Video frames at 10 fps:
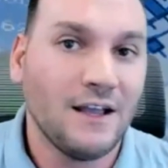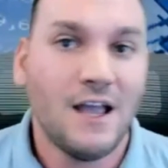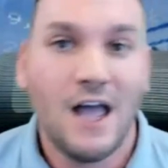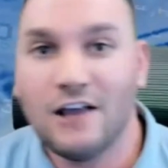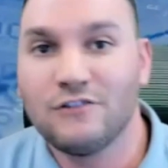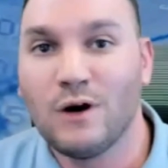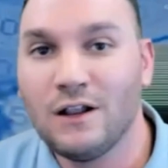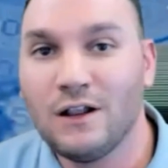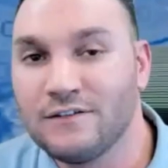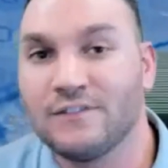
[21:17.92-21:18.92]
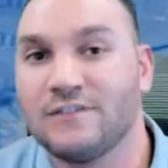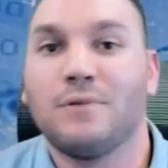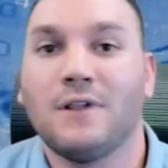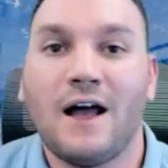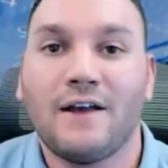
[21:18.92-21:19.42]
as well as the
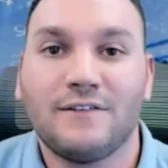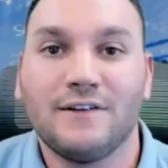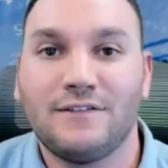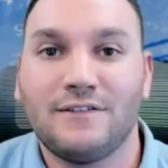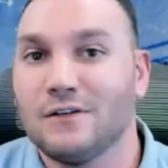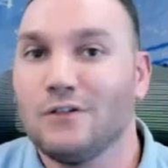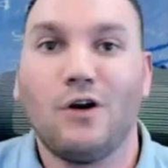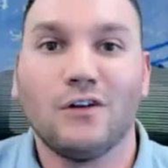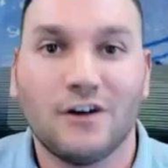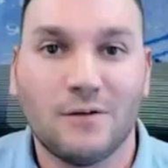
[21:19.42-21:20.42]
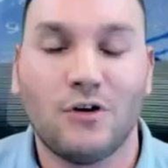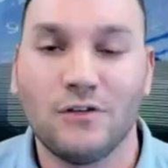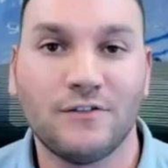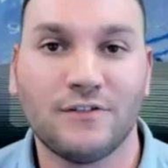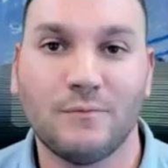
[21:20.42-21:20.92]
supply is considered long-term holder
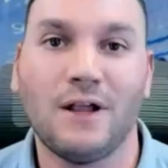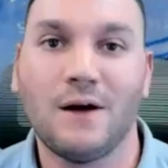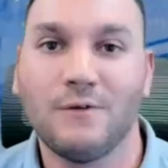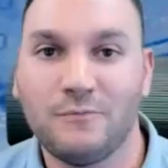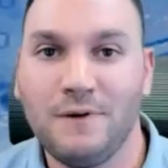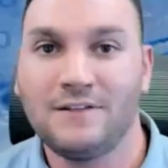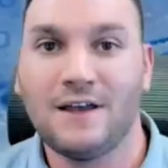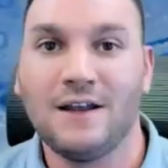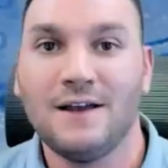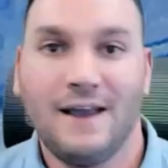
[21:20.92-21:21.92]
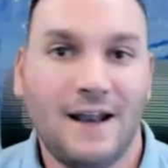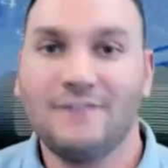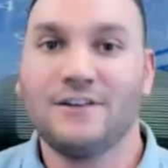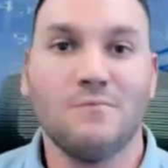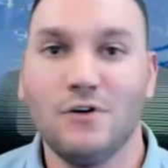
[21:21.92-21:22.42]
supply, which means that it
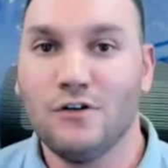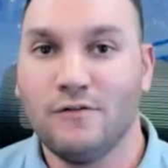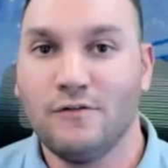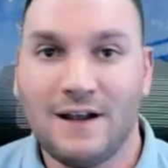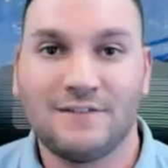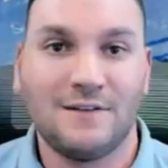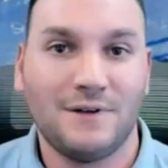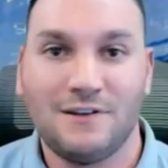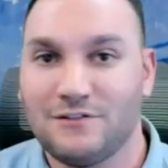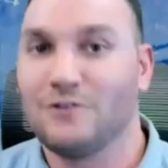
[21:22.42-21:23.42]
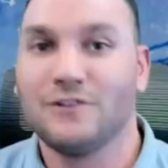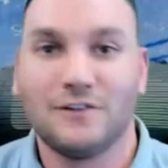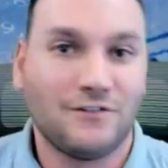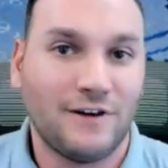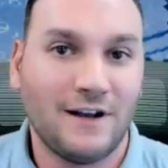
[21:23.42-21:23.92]
hasn't moved. It hasn't been sold or
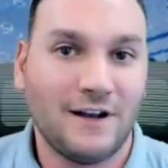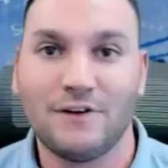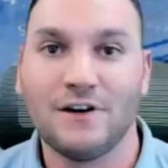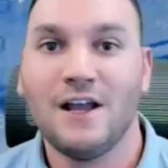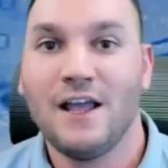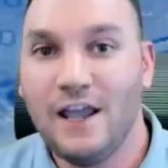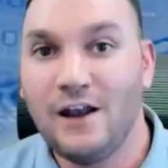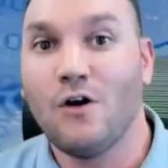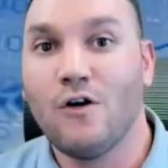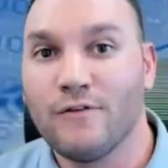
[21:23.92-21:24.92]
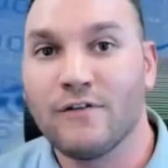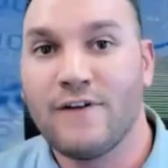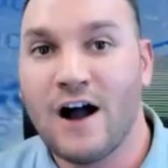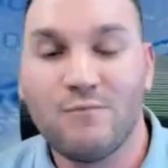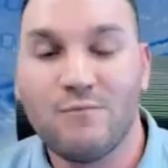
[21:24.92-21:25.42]
transferred in over
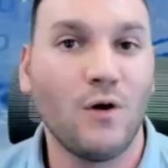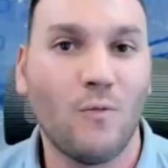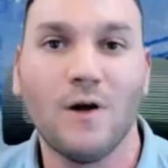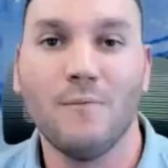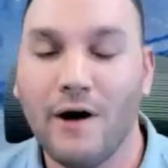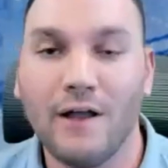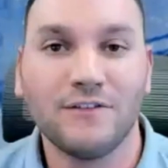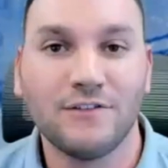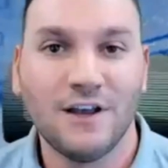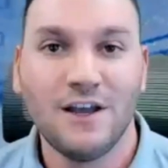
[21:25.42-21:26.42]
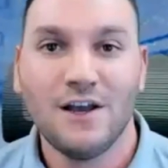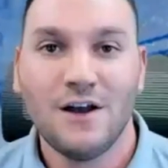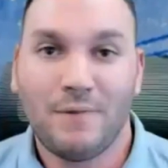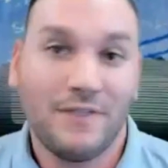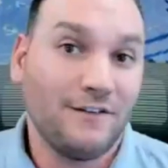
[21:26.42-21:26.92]
5.1 months.
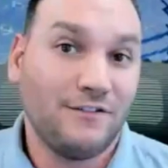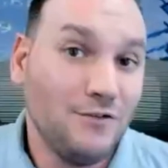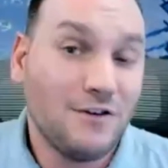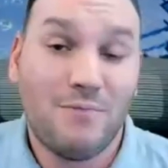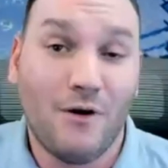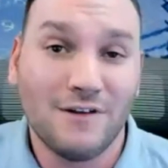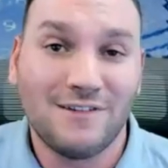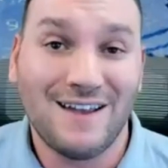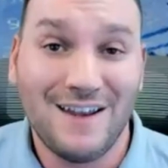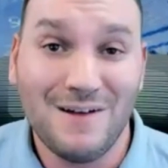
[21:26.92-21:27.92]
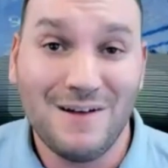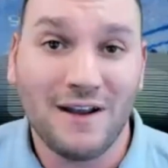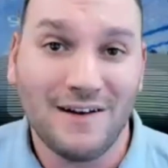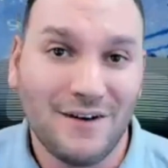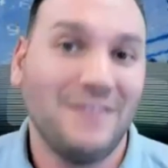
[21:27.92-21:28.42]
But there's two components to any market,
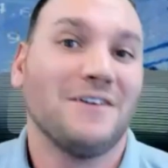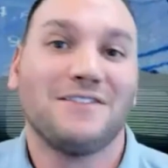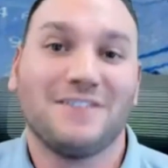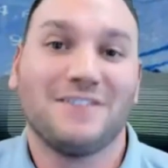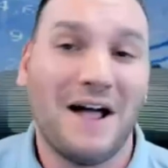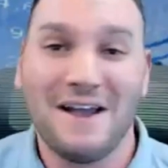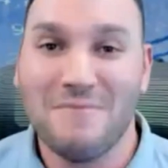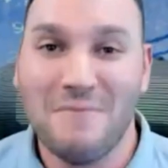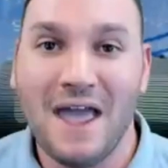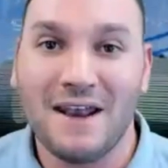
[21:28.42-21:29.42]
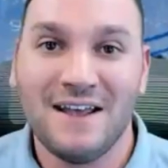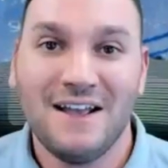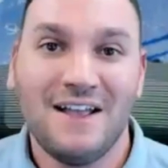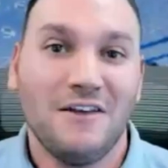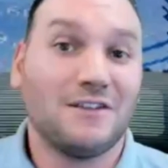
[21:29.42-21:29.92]
right? There's supply and demand.
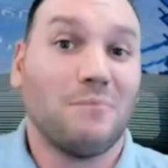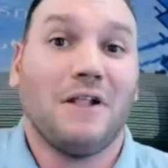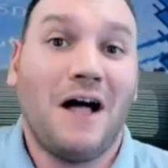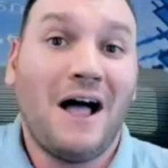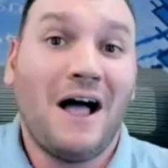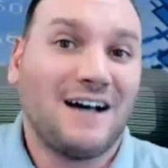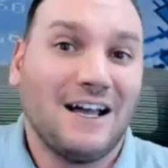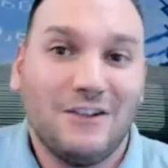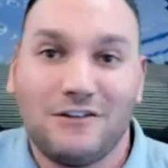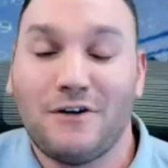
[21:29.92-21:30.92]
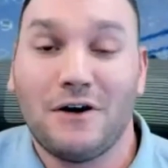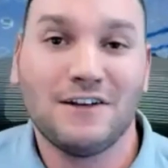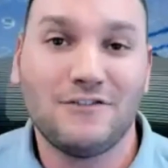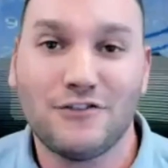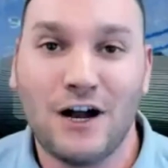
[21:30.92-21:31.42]
The supply side looks very
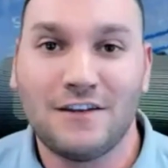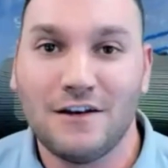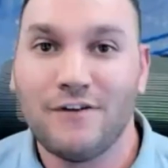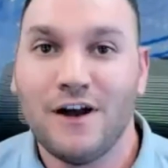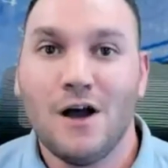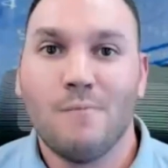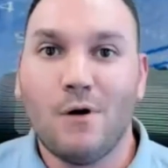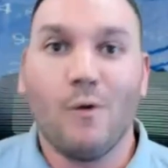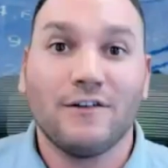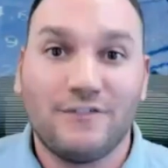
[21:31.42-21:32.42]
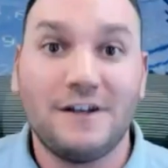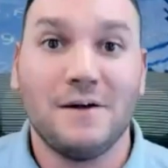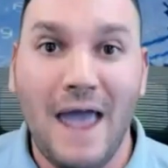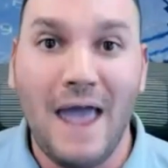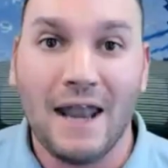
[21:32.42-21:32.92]
constructive, but where's the
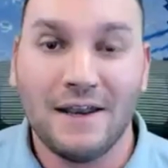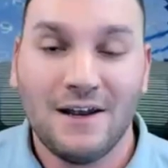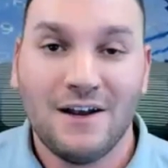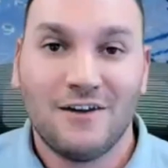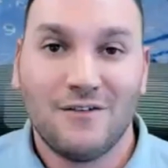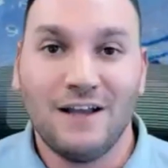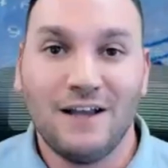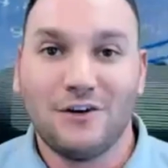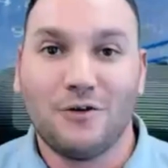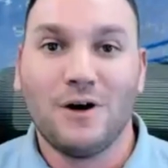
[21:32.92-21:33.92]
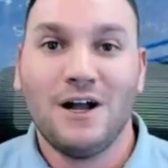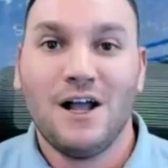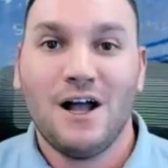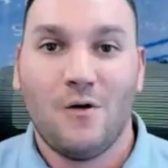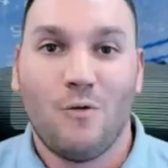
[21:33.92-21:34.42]
demand, right? So
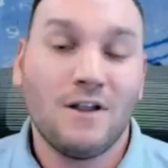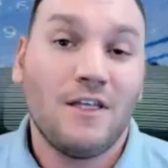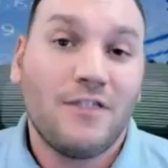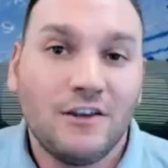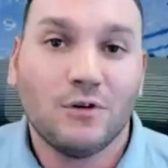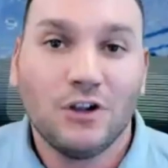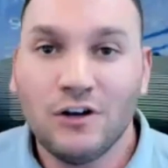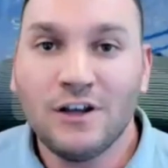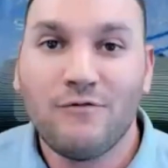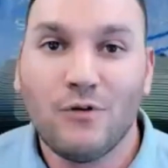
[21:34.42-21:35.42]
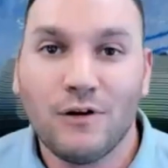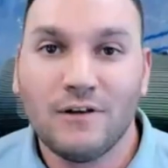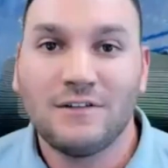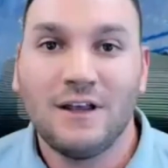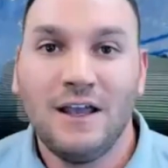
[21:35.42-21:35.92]
one of the things we're looking for is
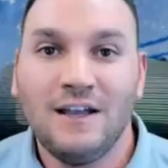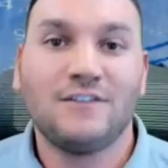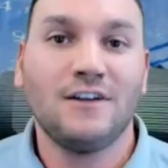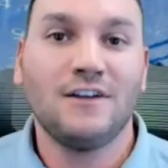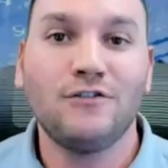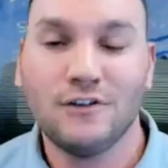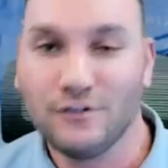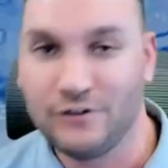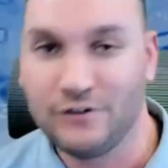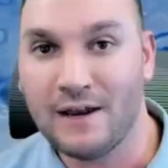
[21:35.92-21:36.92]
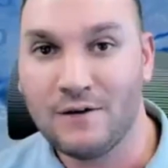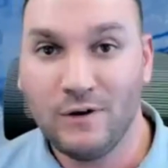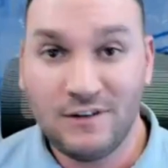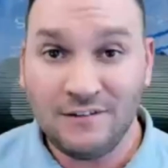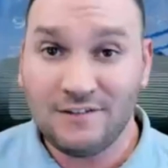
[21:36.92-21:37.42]
institutional demand. We
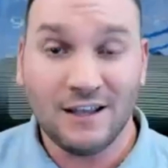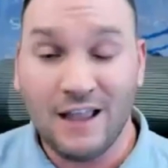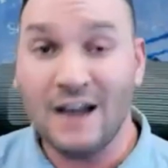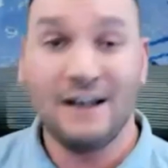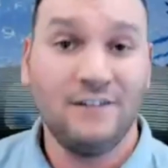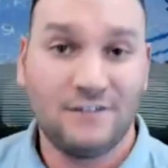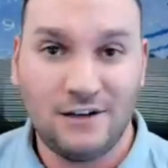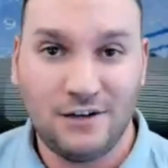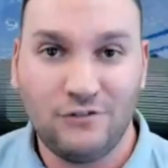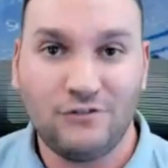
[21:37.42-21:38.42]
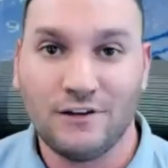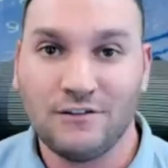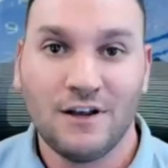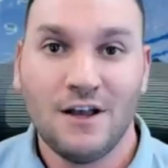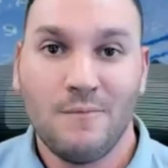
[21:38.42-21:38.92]
did see a lot of institutions,
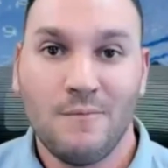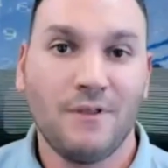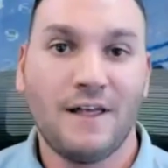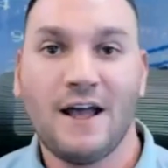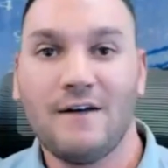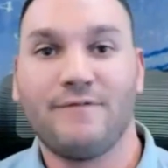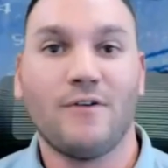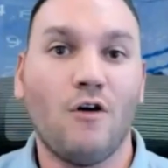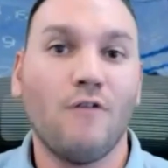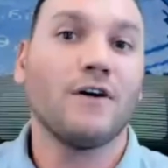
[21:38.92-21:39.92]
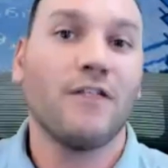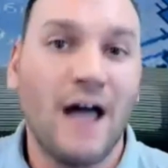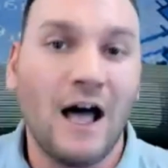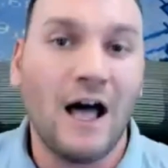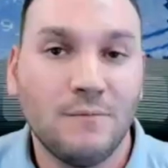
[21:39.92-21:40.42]
people that have over
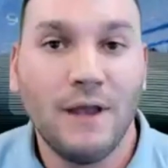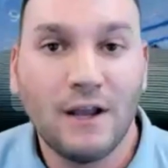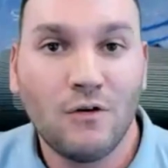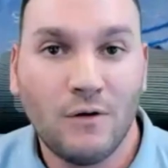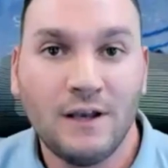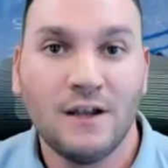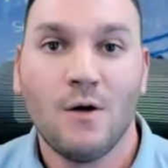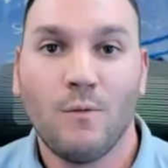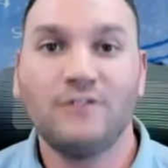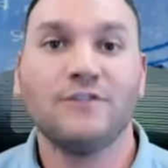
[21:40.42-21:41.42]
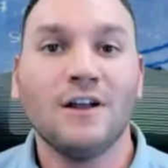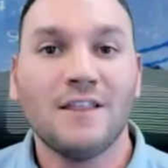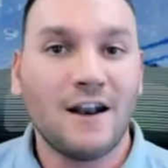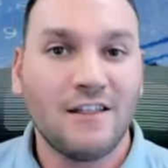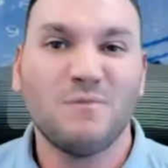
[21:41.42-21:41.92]
1,000 Bitcoin. We saw a
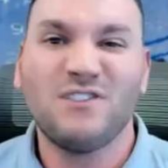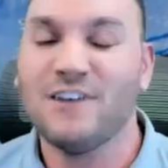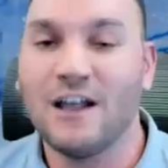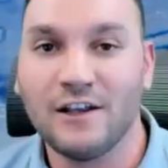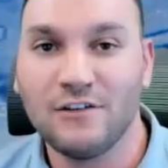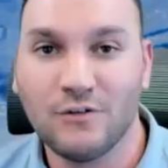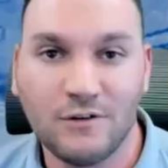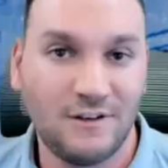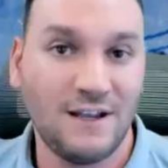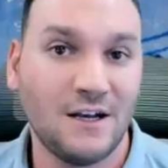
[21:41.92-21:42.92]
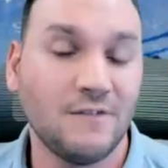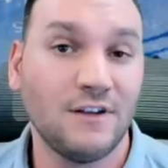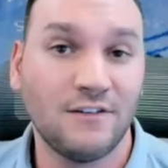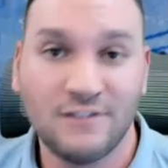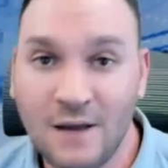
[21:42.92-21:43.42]
lot of them selling towards the end of
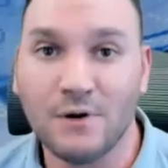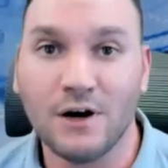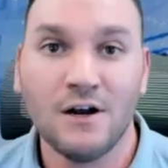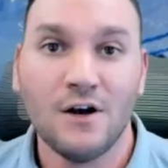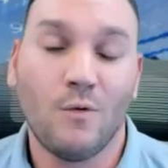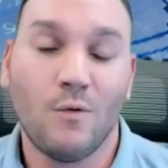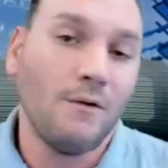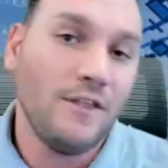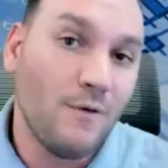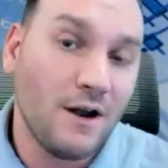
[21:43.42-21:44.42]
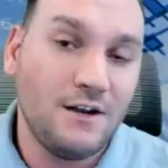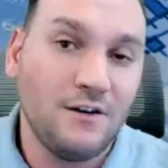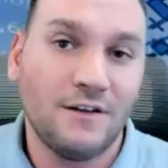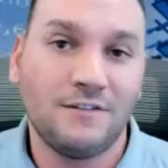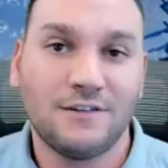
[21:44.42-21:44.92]
December. Why would they want to do
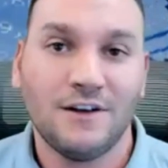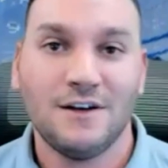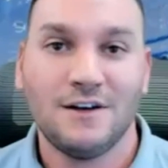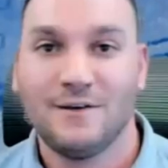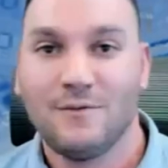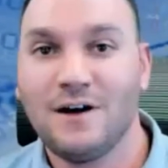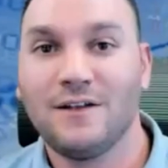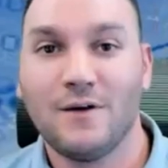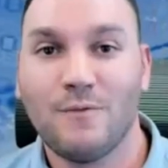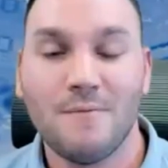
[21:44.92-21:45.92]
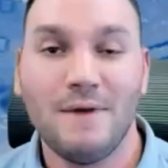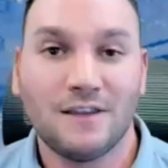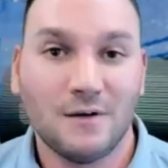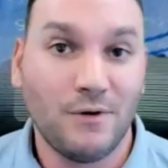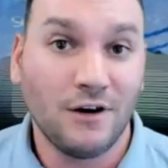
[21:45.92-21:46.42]
this? Well, they want to make their
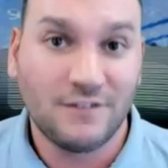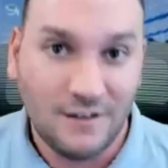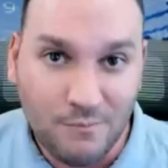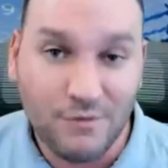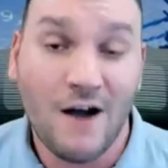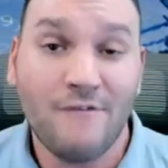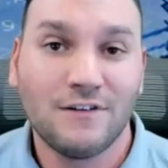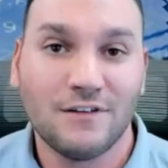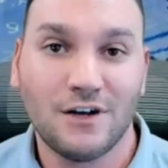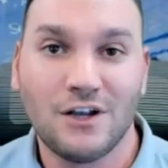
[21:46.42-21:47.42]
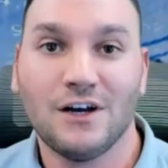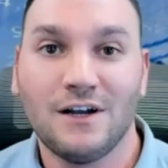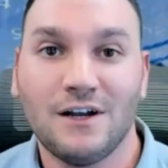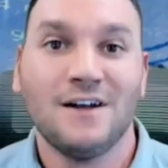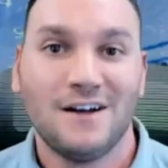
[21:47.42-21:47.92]
books and their profits look good,
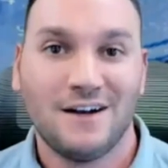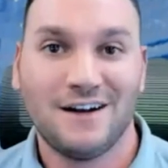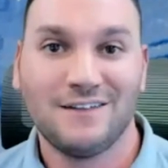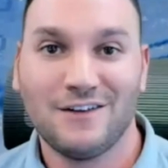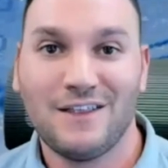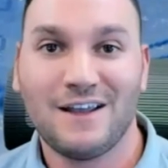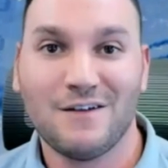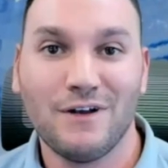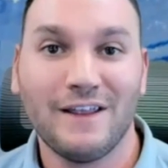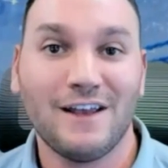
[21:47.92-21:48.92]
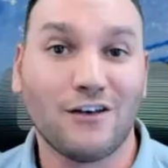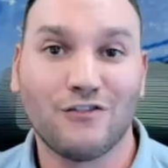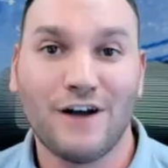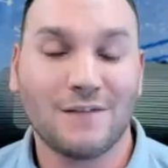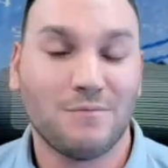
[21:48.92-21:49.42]
so they can really
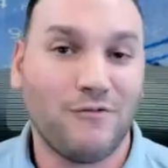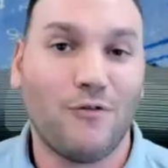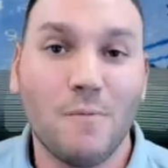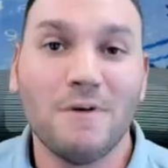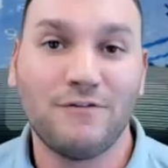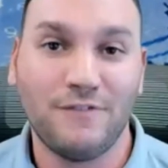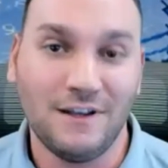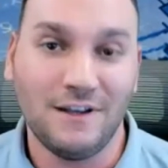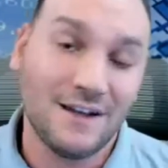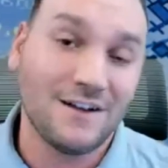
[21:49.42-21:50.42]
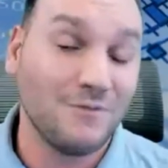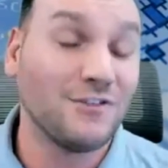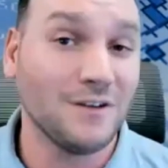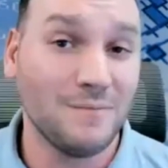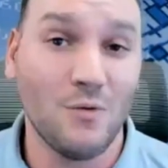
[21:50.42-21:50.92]
extract performance fees. That could
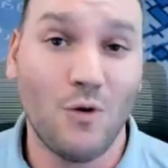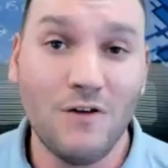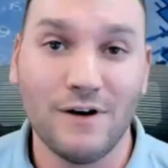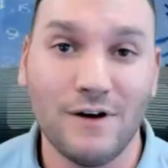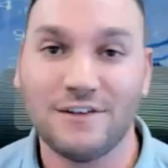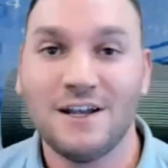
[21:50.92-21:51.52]
certainly be one reason.